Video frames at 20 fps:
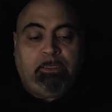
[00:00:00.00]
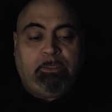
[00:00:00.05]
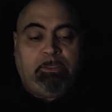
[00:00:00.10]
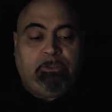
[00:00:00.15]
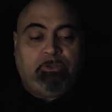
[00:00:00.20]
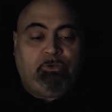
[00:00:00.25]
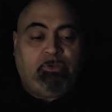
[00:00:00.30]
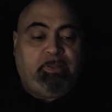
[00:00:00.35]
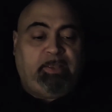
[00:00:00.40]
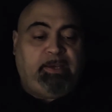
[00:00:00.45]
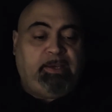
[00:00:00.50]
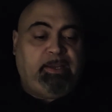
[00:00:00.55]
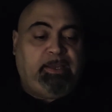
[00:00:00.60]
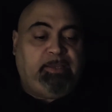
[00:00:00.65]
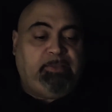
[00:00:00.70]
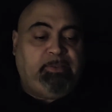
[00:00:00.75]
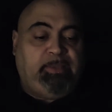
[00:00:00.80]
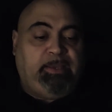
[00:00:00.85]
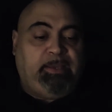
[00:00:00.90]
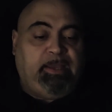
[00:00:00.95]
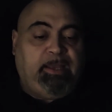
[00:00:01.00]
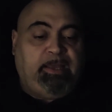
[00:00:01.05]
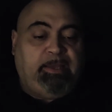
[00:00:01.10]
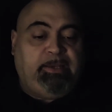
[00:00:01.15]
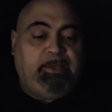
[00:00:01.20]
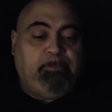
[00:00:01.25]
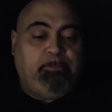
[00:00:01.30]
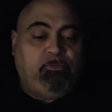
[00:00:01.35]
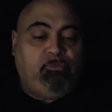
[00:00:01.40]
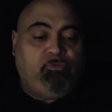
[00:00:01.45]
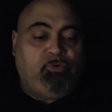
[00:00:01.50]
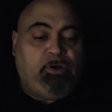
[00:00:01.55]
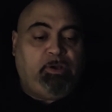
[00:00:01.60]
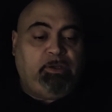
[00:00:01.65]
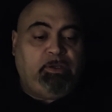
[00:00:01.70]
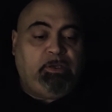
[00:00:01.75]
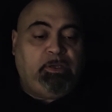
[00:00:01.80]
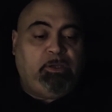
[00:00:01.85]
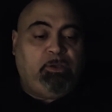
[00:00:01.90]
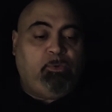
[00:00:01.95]
So that night they got him
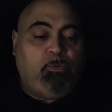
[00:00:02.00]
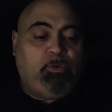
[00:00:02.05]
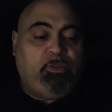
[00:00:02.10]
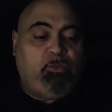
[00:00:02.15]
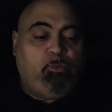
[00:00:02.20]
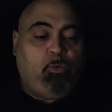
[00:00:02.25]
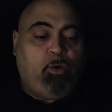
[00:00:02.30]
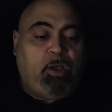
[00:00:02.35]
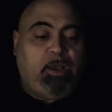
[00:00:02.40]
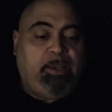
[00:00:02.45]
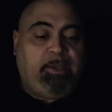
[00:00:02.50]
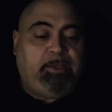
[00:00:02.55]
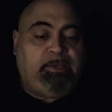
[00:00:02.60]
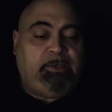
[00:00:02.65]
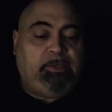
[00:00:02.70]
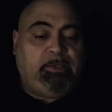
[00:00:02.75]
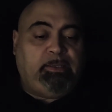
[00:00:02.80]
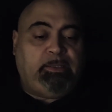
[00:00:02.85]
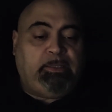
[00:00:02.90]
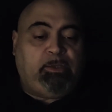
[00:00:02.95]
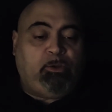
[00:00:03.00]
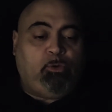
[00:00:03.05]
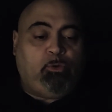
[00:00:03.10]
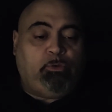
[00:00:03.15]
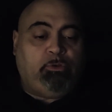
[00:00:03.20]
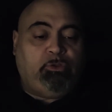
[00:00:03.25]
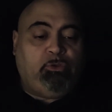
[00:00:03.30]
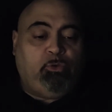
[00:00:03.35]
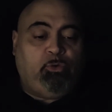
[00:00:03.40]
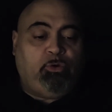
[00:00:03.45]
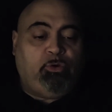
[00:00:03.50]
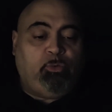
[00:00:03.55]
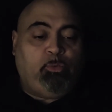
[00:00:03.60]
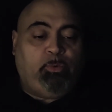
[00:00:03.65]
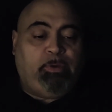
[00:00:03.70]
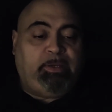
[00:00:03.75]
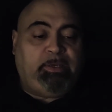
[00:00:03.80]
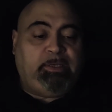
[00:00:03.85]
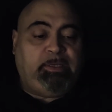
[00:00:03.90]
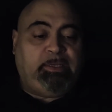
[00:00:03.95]
drunk with wine, and the older daughter
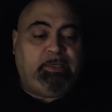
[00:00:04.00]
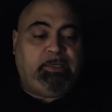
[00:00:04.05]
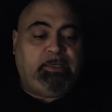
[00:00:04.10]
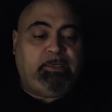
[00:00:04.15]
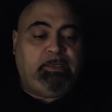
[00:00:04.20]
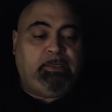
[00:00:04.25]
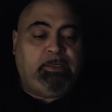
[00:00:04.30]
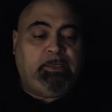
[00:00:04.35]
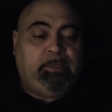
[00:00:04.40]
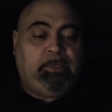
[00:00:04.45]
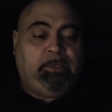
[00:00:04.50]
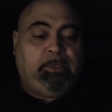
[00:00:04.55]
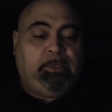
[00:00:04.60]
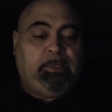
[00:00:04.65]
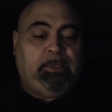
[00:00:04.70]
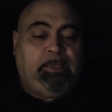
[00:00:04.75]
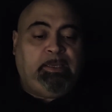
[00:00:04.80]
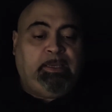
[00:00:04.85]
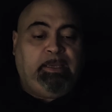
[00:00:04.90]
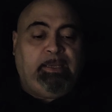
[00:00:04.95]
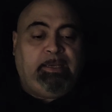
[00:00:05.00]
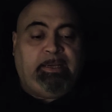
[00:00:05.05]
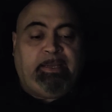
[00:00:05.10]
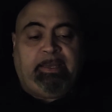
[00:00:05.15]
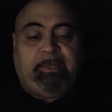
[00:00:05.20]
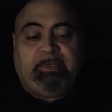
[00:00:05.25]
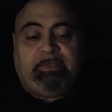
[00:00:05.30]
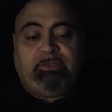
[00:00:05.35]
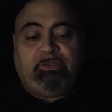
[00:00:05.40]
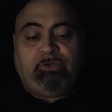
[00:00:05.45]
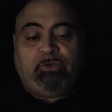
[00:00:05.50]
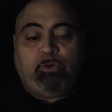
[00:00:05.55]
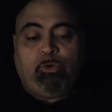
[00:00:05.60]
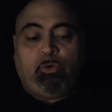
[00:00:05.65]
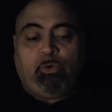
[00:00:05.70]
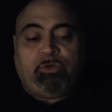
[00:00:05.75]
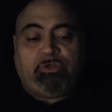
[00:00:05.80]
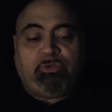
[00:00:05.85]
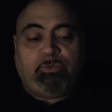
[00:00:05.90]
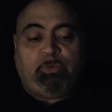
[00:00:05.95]
went in and had
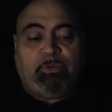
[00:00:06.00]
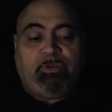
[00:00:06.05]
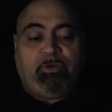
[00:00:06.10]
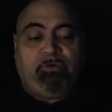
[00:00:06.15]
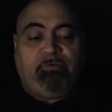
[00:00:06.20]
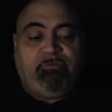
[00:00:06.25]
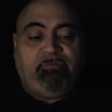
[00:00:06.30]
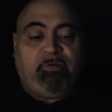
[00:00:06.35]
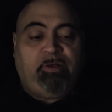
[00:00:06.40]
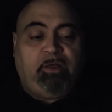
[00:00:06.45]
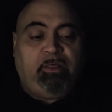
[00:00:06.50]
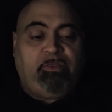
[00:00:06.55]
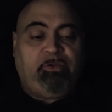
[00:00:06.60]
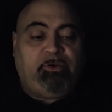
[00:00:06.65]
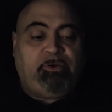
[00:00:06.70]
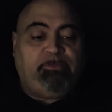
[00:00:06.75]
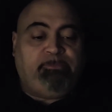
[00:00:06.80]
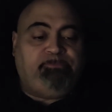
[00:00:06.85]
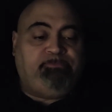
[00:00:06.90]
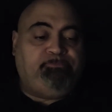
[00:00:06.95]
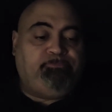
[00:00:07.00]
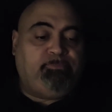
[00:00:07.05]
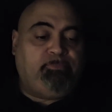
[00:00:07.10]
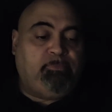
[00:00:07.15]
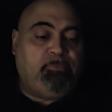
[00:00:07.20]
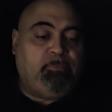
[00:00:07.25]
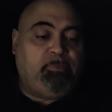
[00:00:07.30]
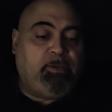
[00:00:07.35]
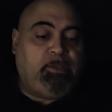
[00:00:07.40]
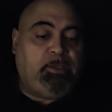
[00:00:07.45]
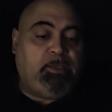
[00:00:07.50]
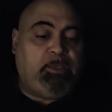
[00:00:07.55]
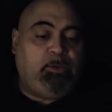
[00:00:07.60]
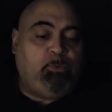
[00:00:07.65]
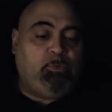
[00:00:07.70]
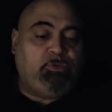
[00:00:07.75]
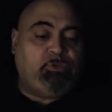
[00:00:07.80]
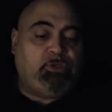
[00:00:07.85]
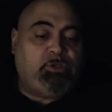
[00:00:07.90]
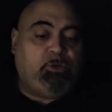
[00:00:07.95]
intercourse with her father. He
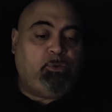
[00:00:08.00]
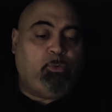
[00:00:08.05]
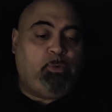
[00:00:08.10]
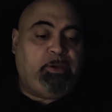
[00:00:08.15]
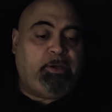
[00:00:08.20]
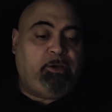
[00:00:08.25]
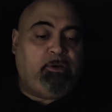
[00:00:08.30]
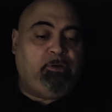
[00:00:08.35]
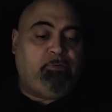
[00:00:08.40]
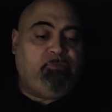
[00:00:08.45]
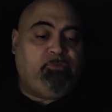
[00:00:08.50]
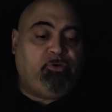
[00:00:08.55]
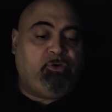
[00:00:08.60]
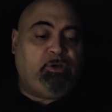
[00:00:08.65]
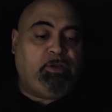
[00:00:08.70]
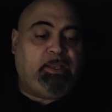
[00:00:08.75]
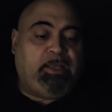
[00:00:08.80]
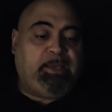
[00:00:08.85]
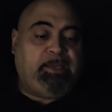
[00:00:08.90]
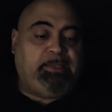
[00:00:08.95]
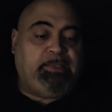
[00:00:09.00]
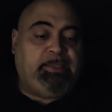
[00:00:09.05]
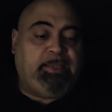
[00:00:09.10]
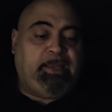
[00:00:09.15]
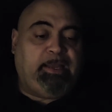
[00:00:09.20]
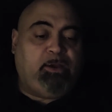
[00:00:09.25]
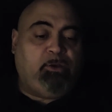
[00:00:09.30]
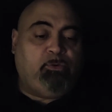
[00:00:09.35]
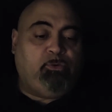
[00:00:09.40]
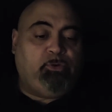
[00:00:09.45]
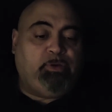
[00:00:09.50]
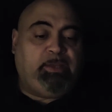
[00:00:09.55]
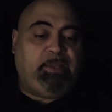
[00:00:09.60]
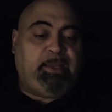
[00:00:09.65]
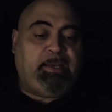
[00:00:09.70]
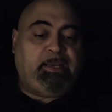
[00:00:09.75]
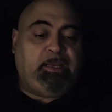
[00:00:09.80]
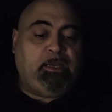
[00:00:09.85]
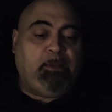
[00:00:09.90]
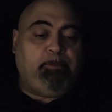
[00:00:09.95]
was unaware of her lying down or
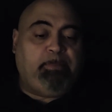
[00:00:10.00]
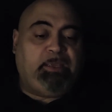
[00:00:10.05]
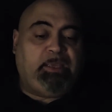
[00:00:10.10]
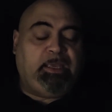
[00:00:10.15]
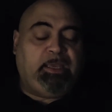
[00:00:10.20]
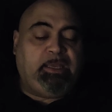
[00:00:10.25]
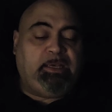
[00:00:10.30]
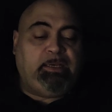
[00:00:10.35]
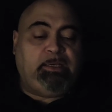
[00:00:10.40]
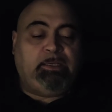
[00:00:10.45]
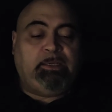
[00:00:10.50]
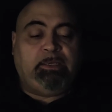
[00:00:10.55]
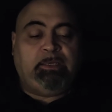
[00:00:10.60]
getting up again.